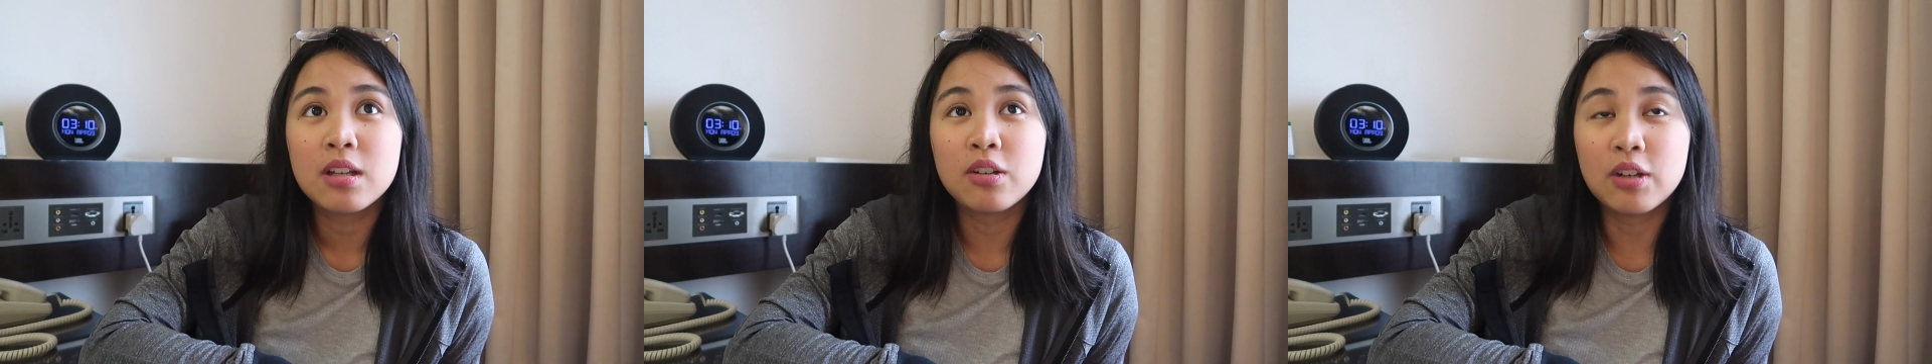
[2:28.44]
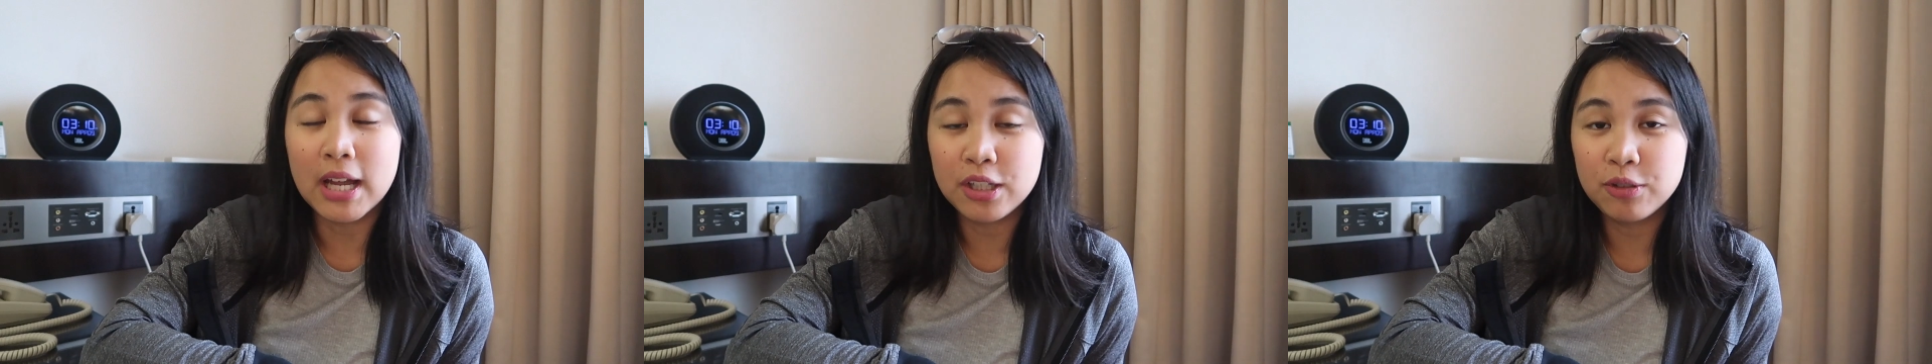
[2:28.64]

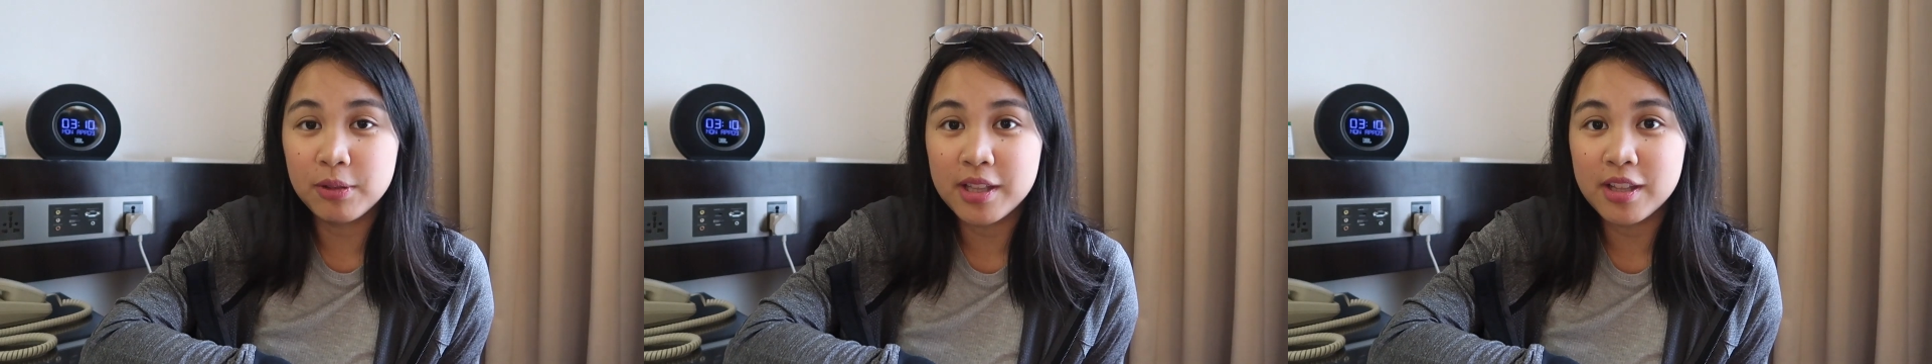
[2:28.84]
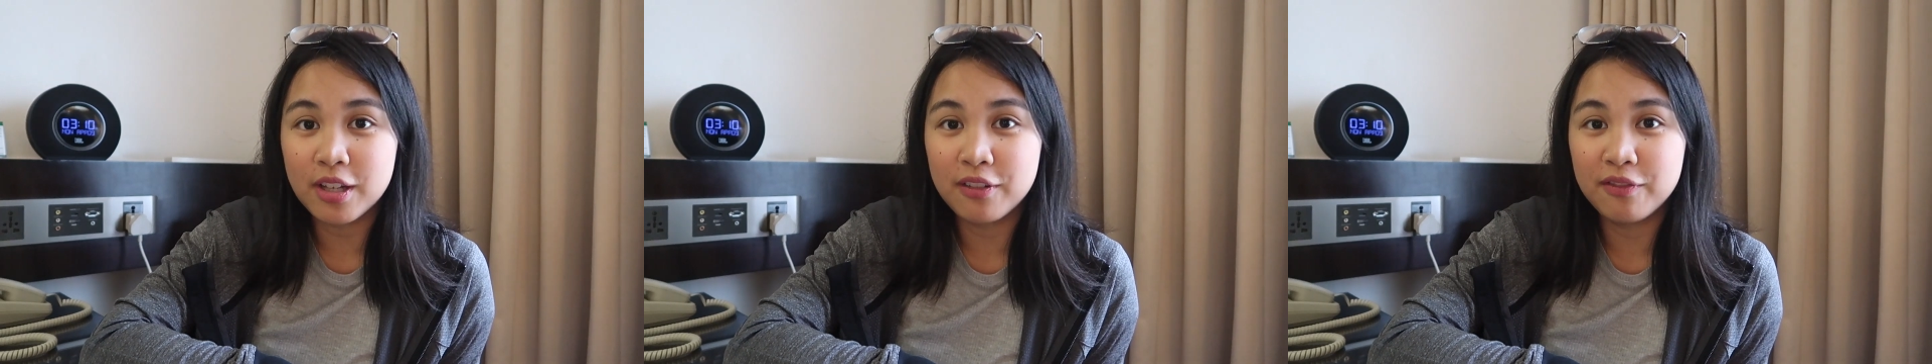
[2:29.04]

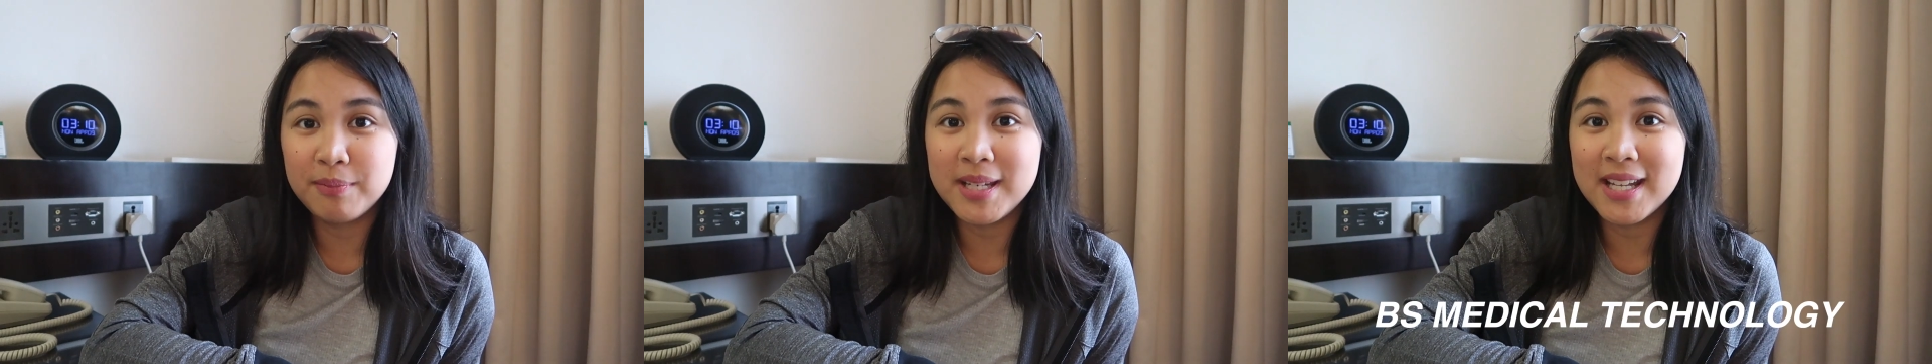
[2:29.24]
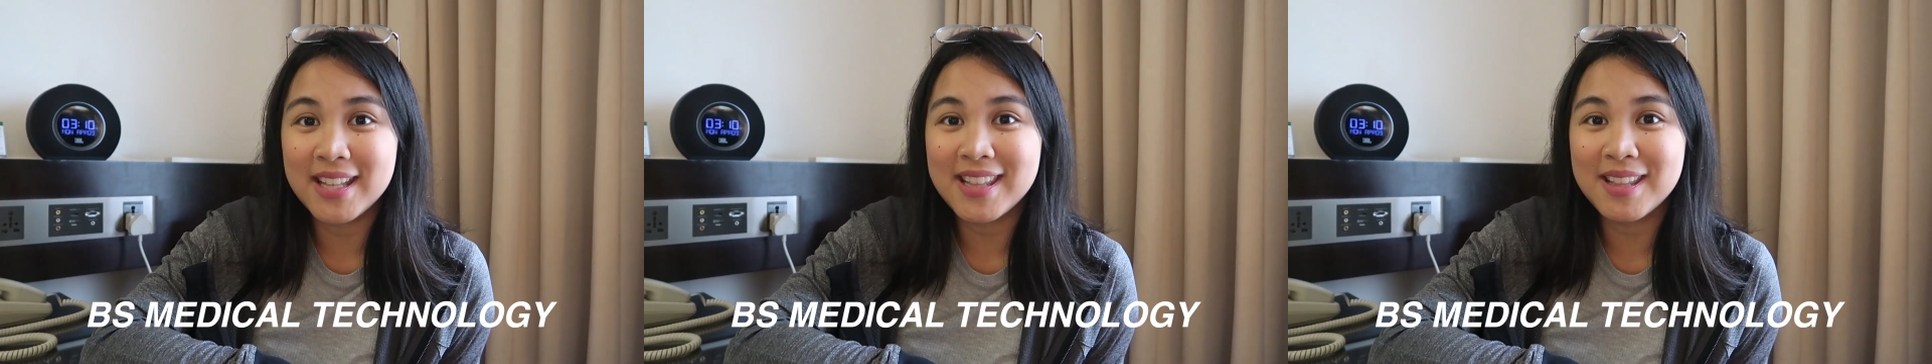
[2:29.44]
graduates of
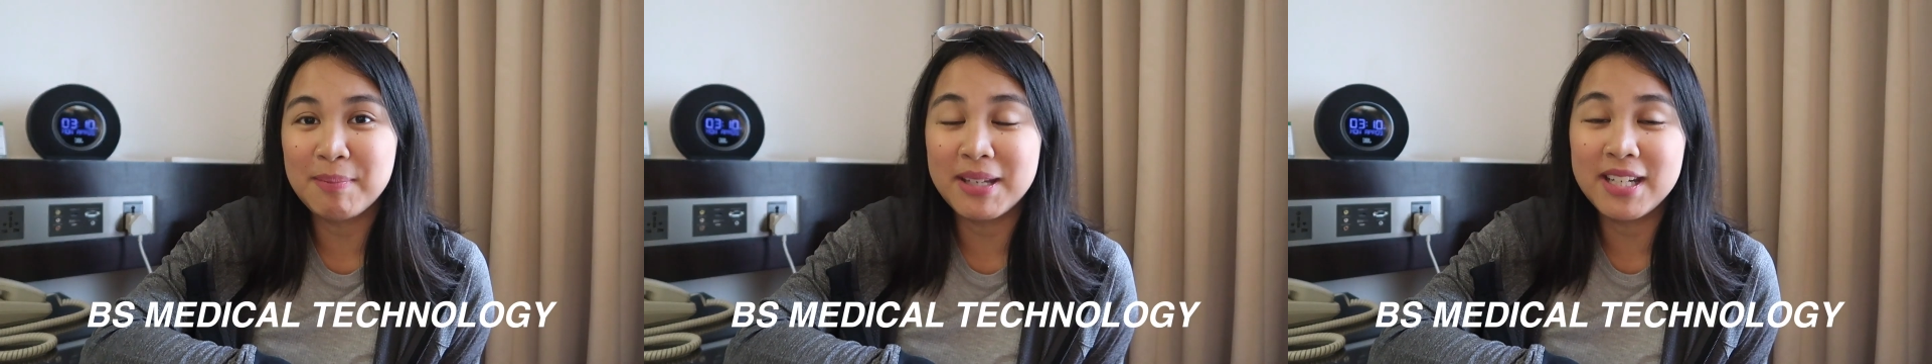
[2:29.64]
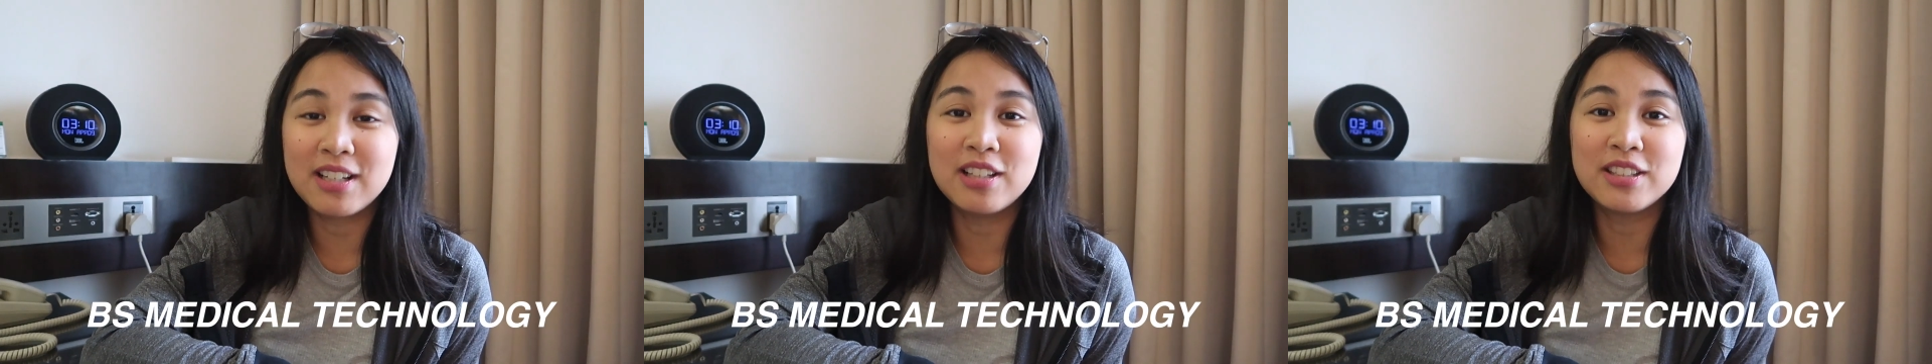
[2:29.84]
BS
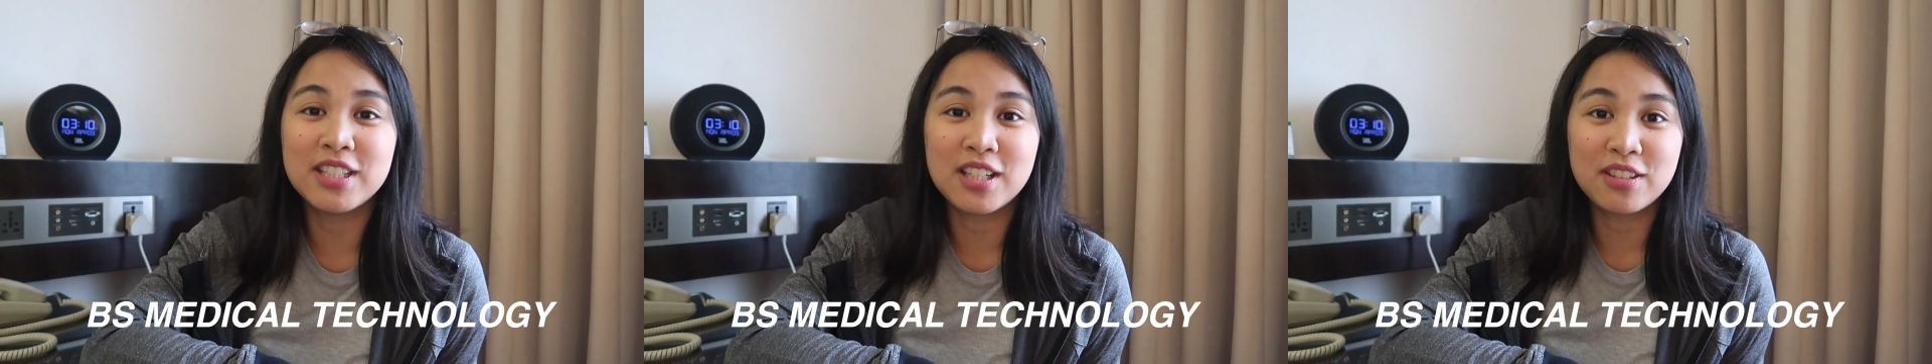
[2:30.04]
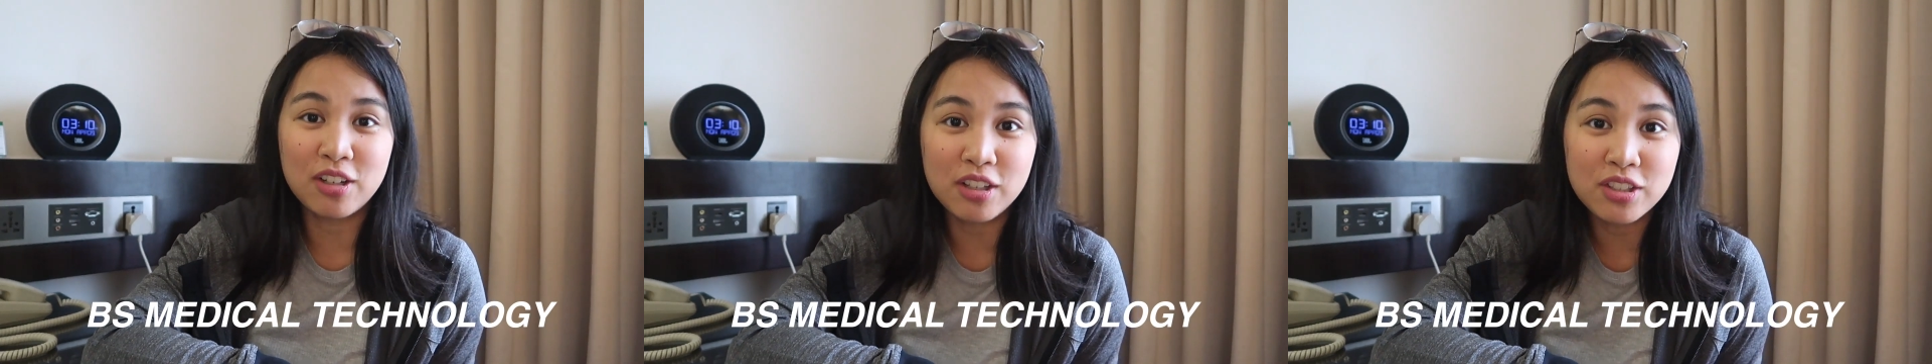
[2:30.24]
Medical
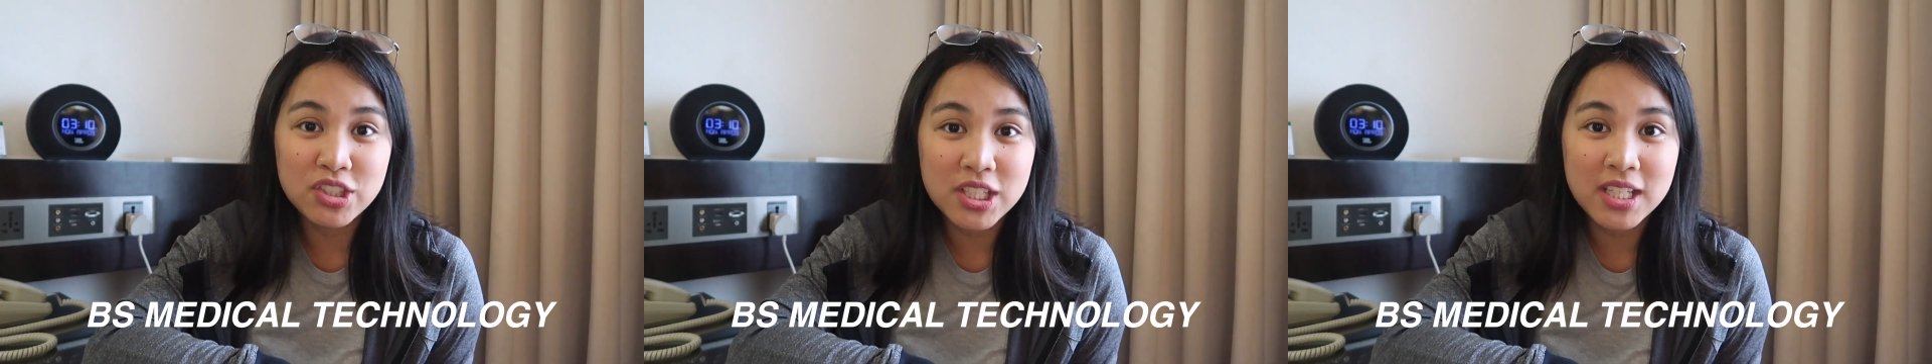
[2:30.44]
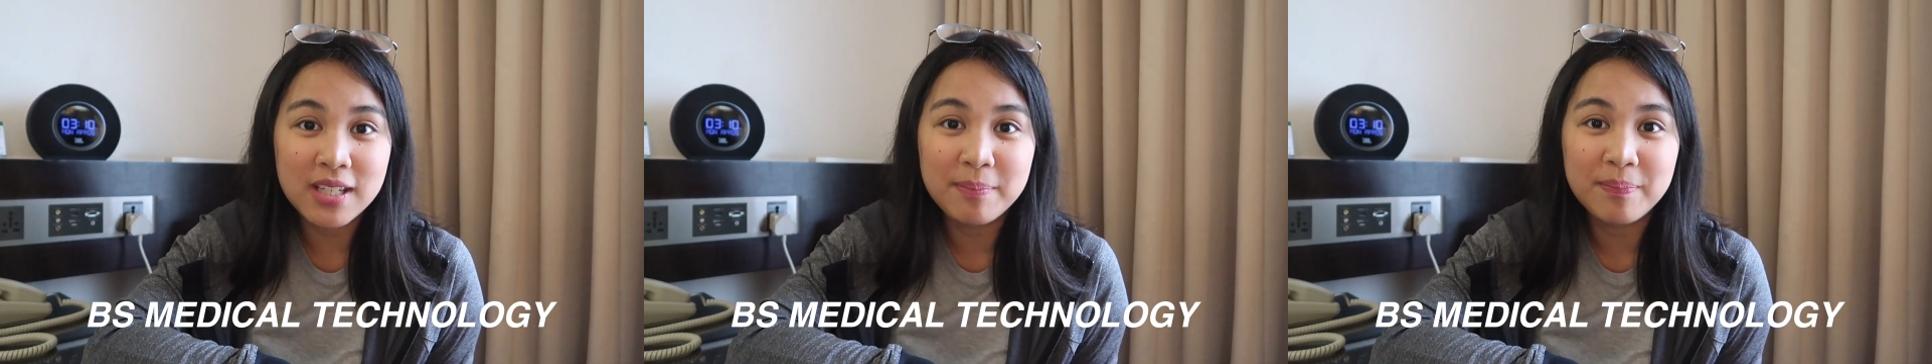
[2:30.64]

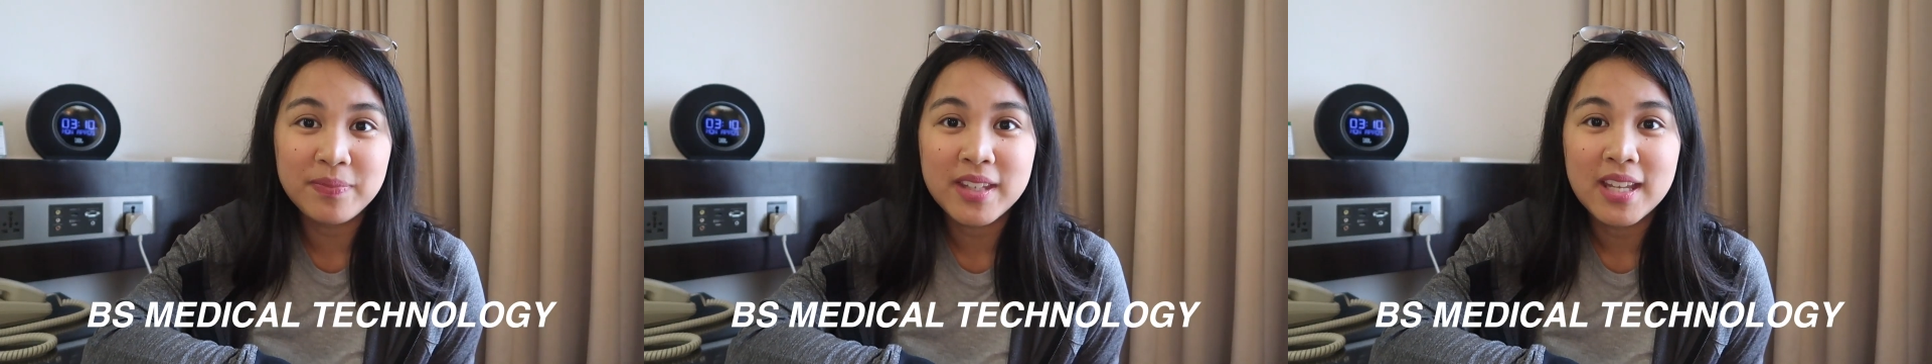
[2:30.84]
Technology,